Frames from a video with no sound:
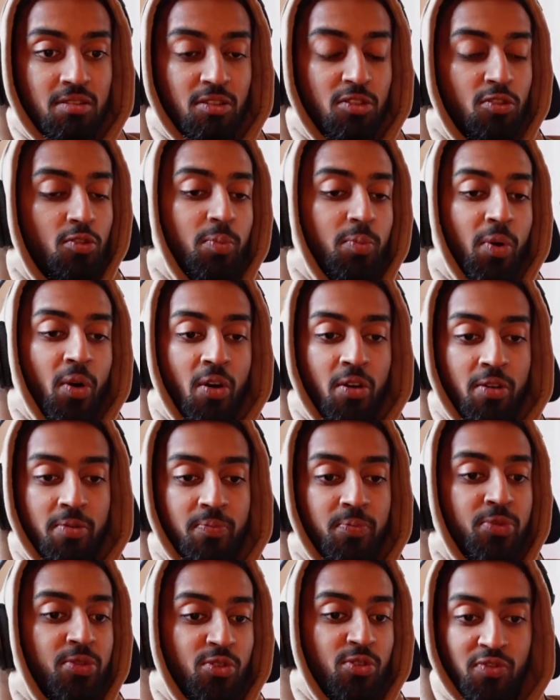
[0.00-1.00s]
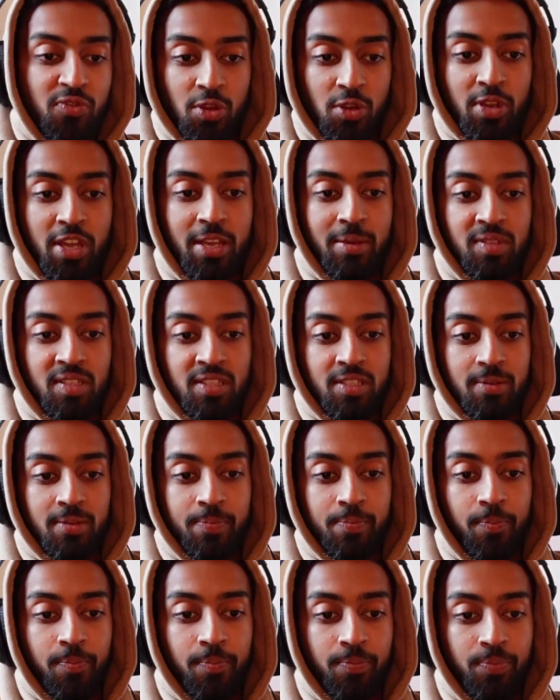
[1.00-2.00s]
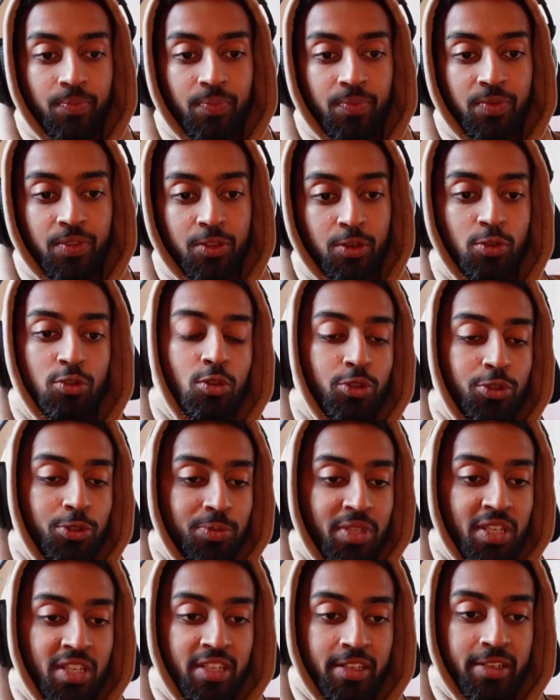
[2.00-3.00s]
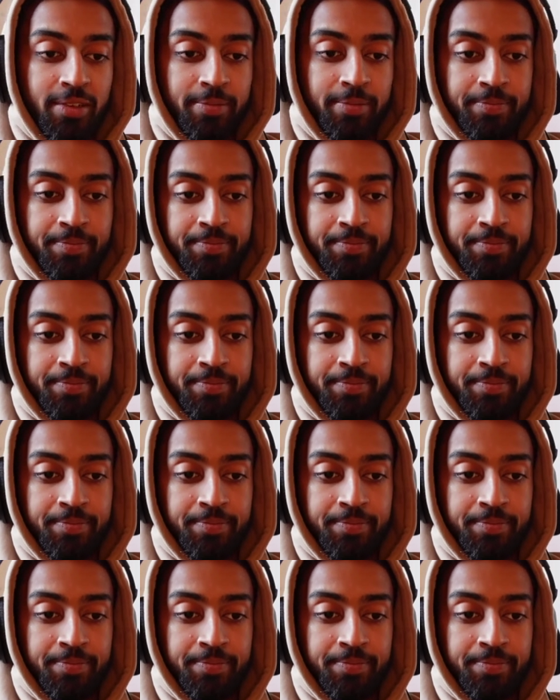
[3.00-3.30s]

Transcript: through porn, through video games, through social media.